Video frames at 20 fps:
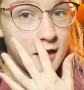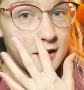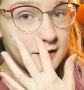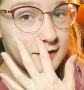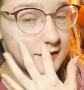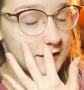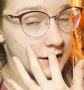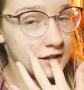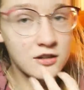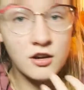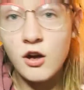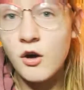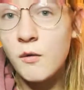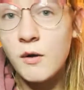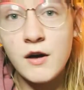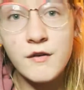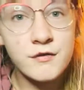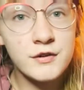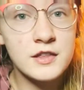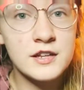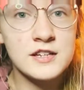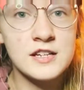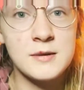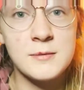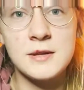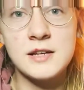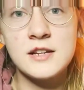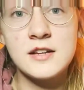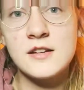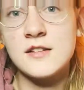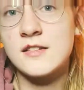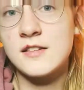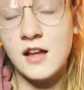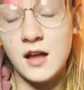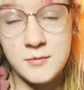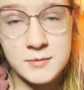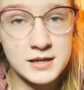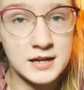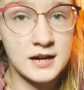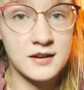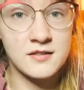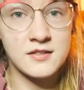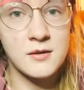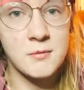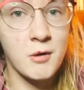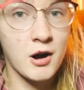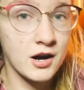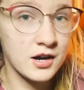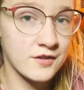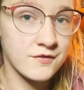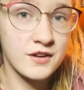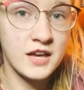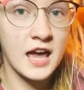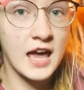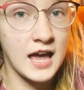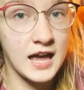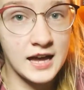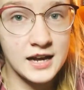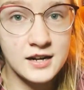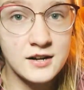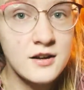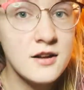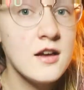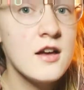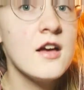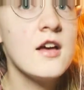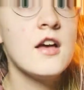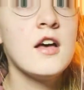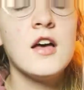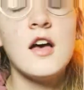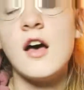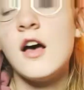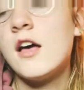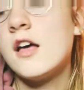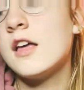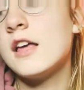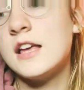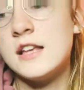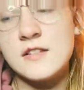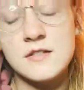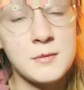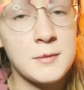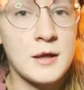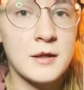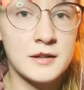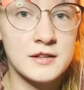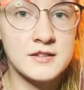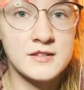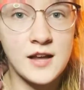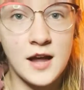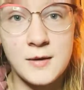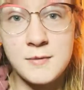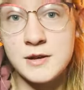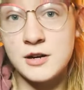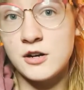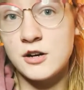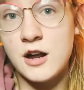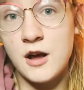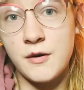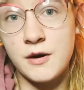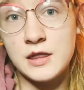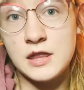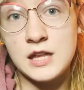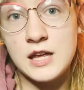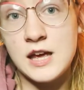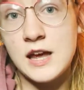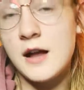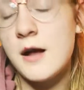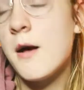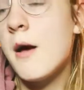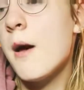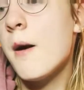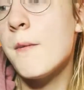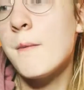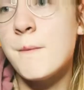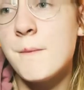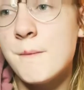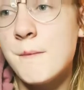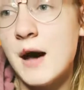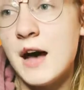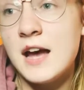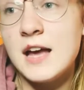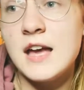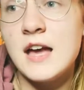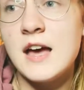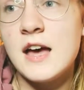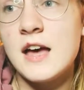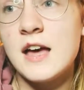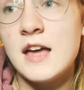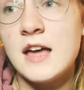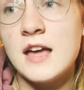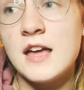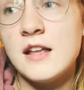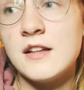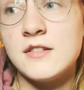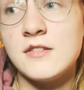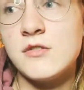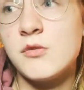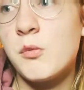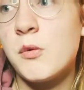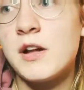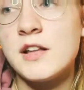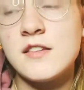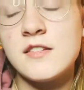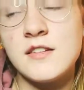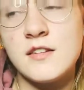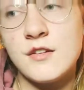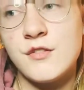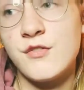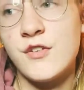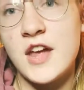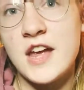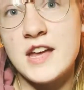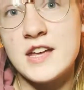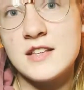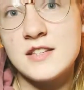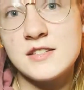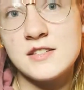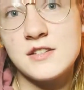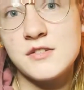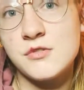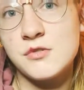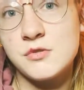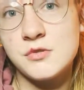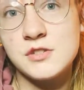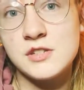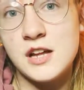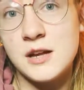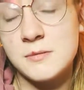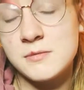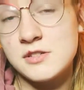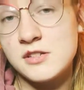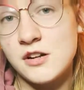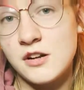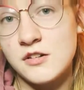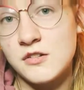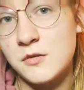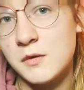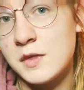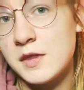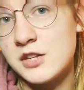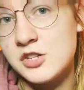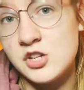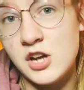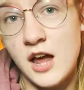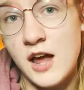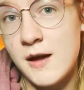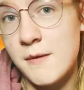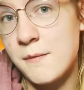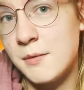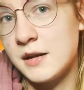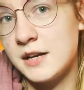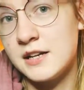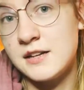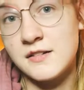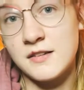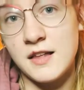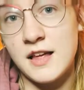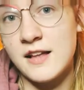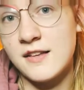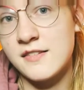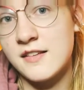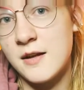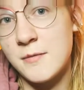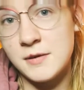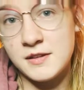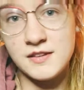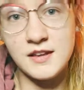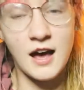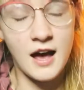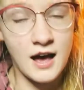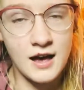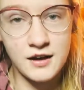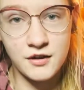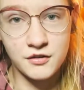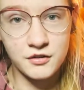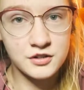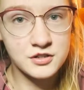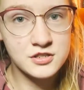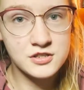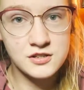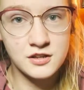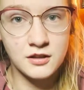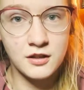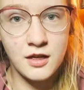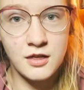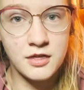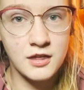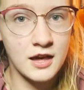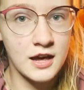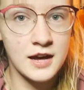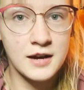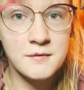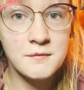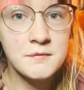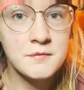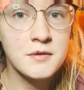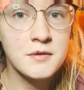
Didn't go well for the demon because Simon has the mark of Cain. Isabel and Simon are now a thing. Maya and what's-his-face, whose name starts with a J, but his last name is Kyle, are still a thing.